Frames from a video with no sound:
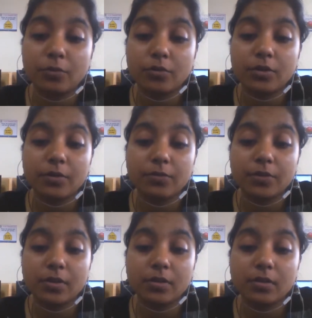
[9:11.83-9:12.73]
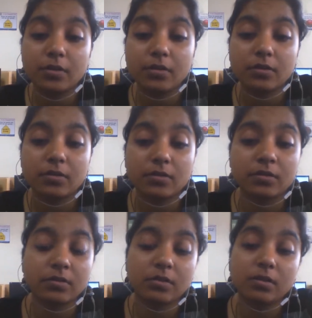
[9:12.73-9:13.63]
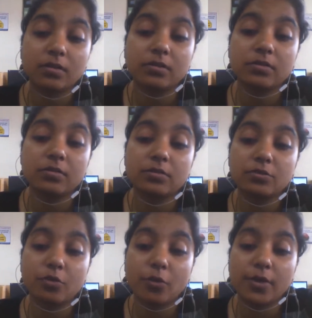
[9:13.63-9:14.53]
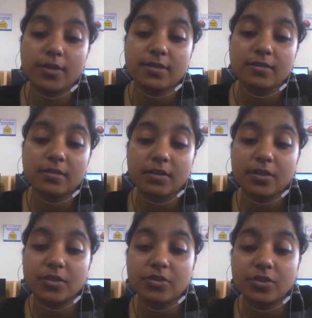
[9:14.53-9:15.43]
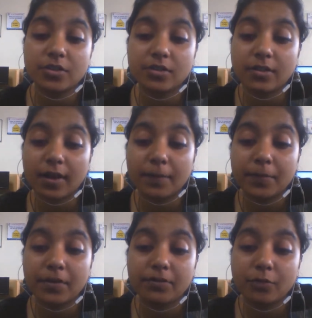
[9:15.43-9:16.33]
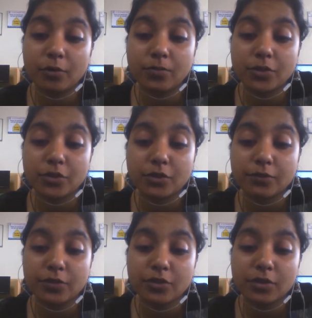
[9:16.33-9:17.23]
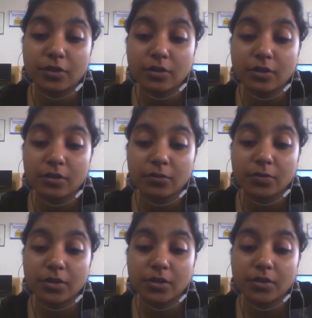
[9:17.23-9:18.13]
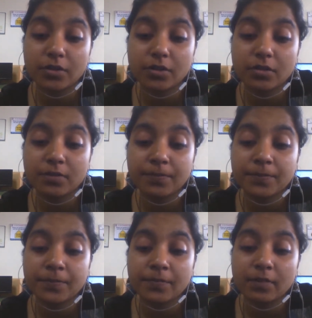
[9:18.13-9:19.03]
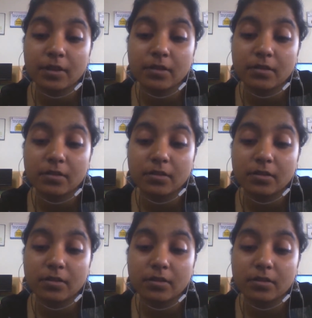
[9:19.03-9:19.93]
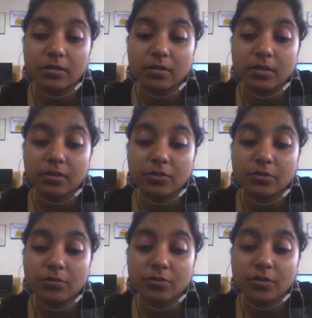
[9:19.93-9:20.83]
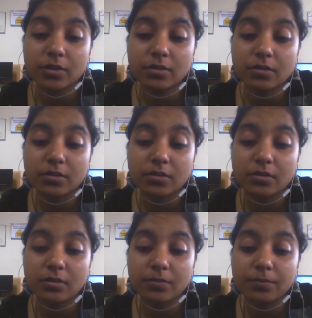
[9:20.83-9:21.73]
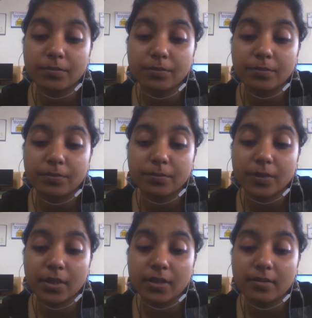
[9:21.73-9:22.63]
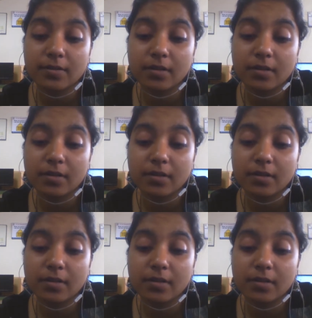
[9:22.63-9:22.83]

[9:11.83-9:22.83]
different color dots arranged in diamond formation, which are illuminated internally. The two internal pens